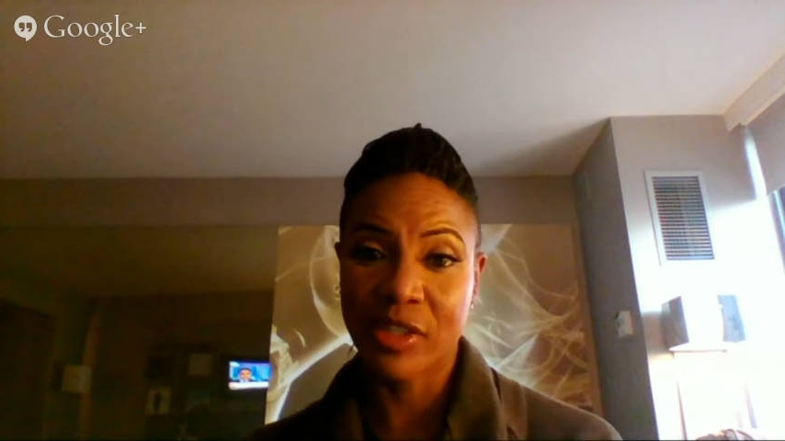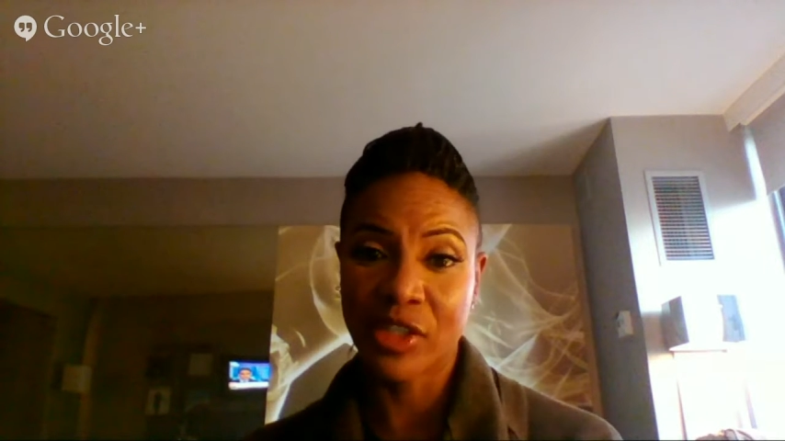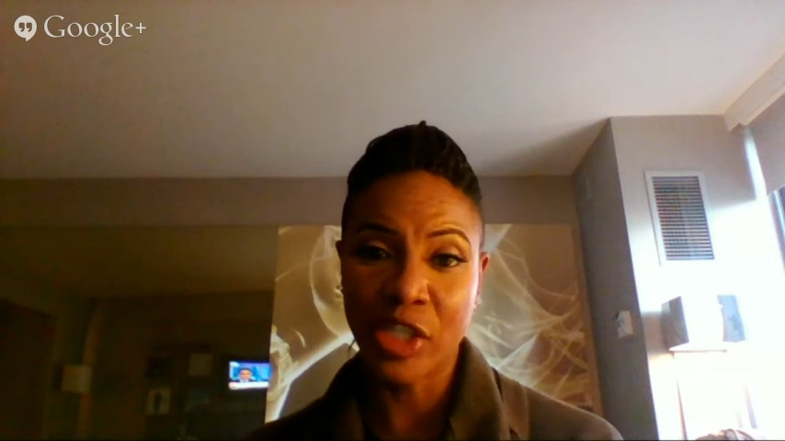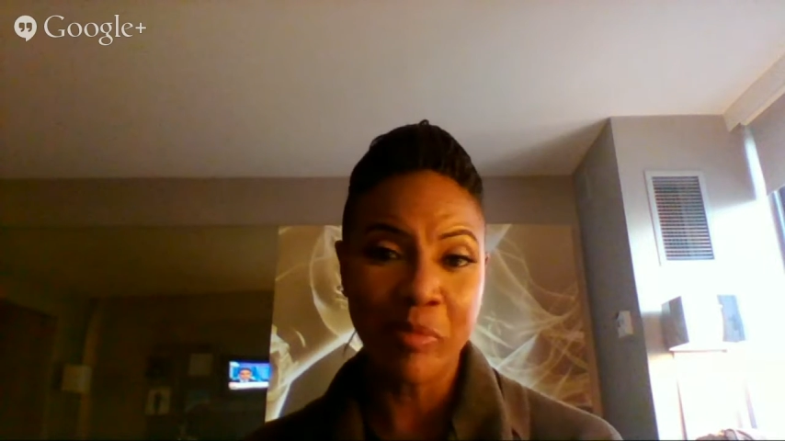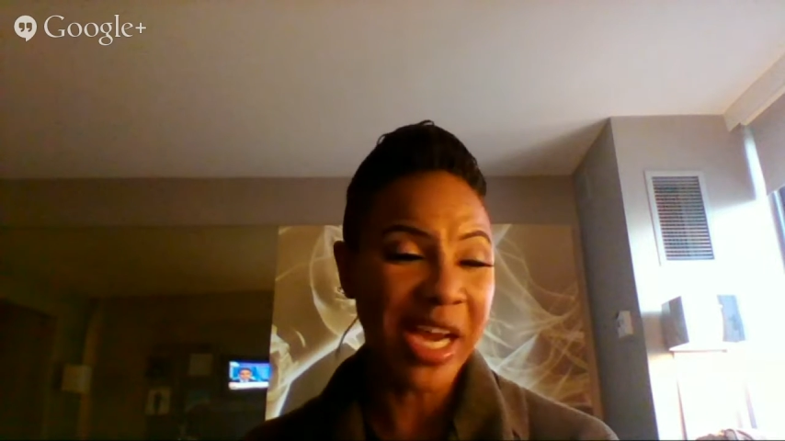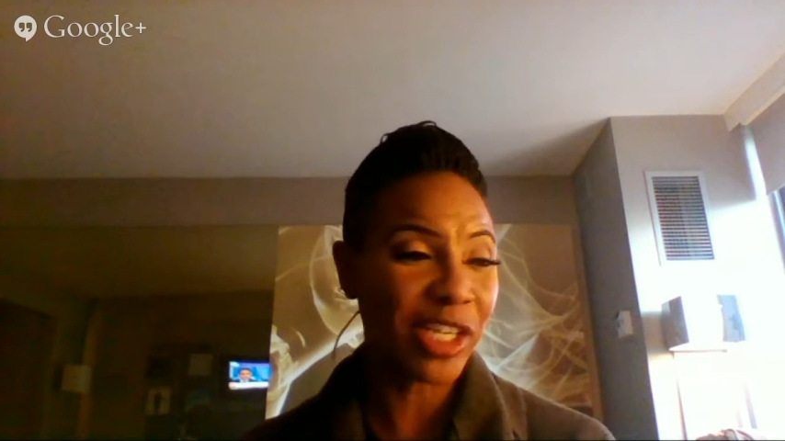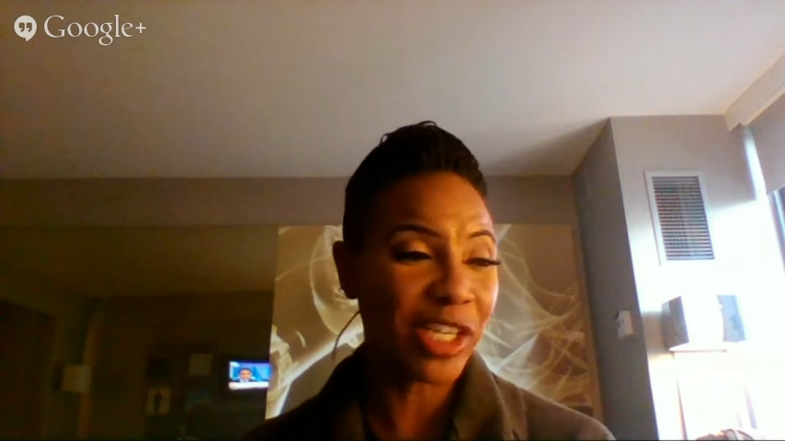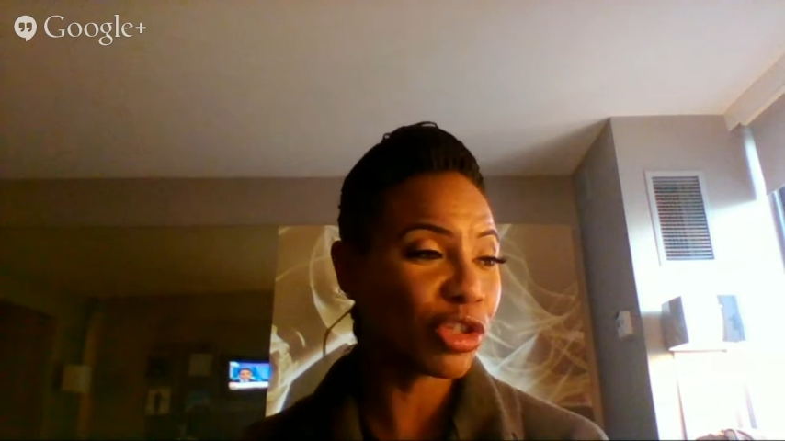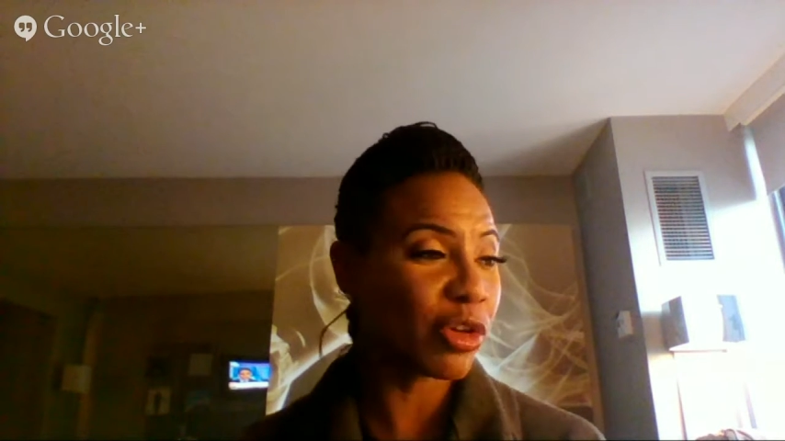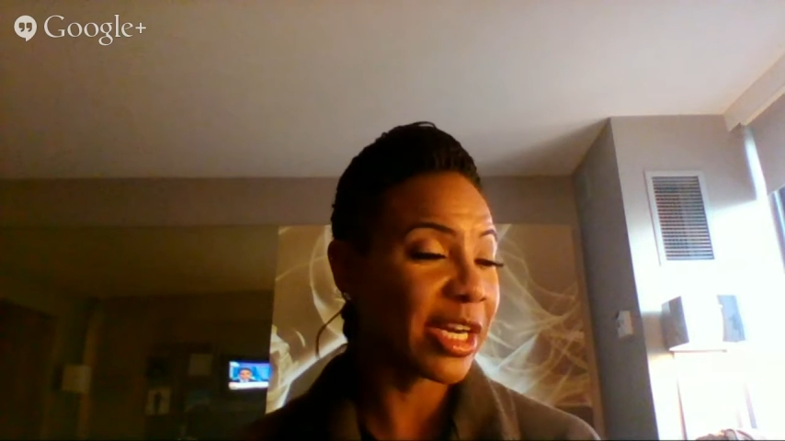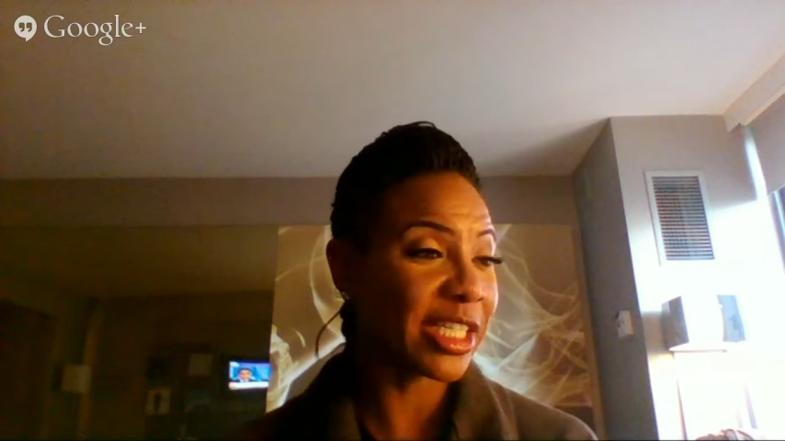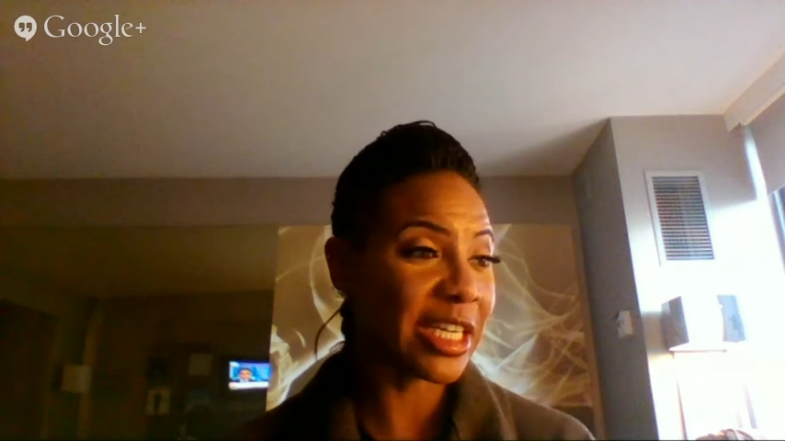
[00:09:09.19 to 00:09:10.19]
She makes
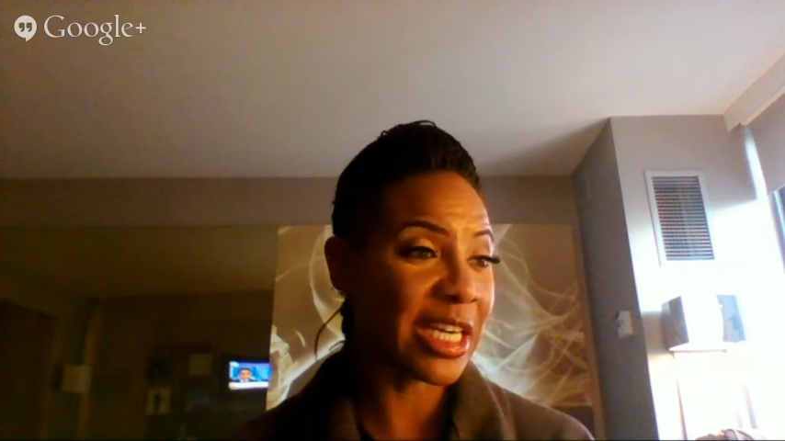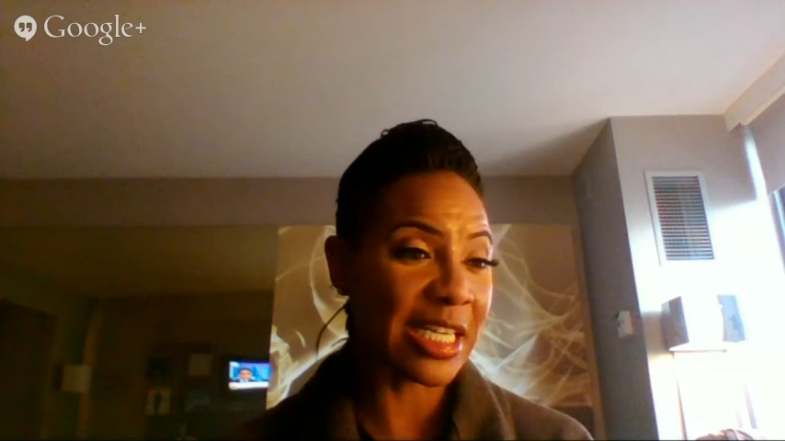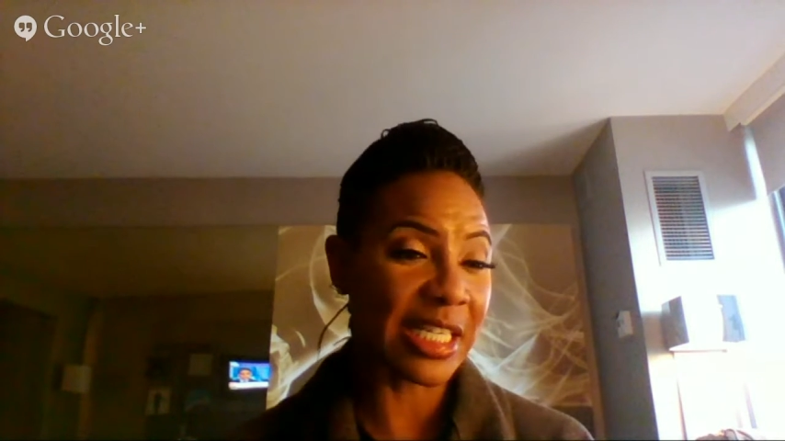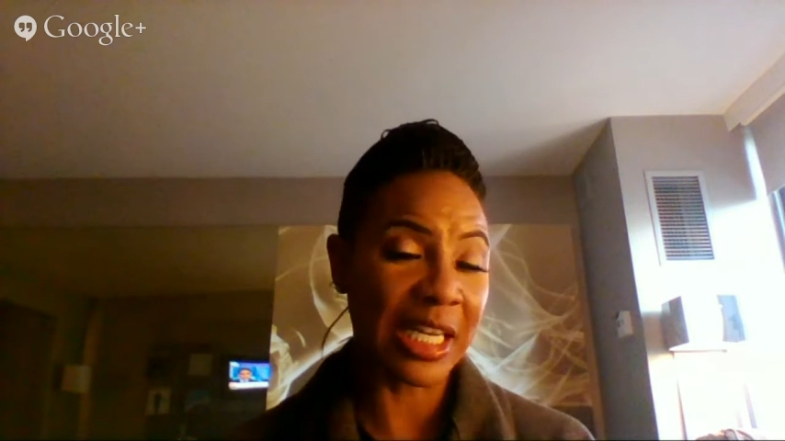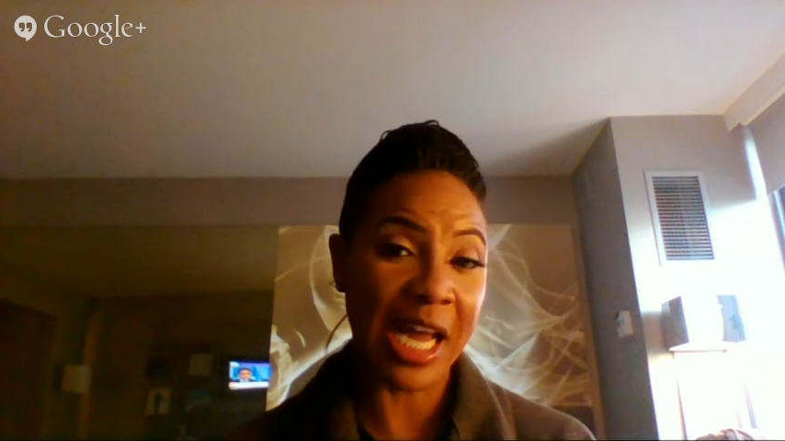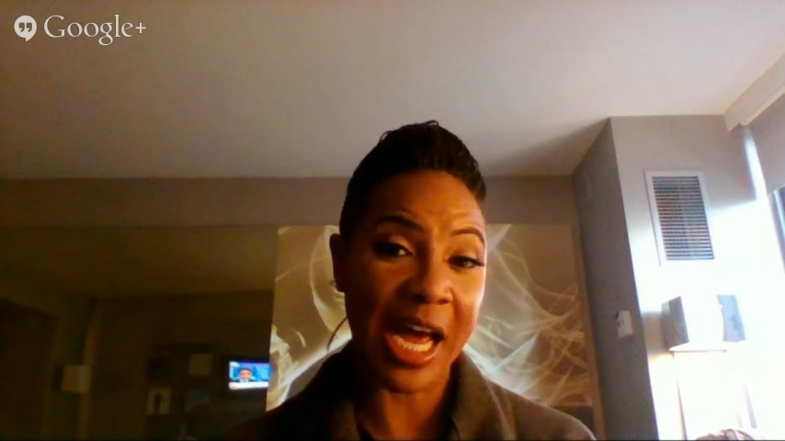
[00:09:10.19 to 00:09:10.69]
sure that she has a